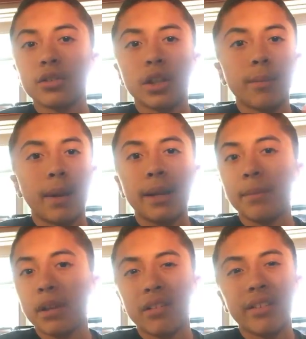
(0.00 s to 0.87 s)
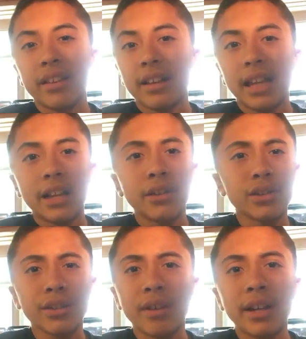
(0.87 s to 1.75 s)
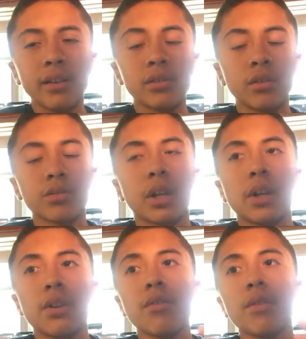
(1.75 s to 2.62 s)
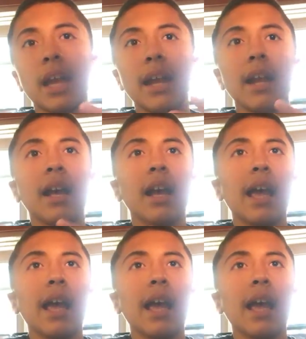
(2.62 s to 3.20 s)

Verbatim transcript: try to bite me or anything like that usually red ears don't try to do that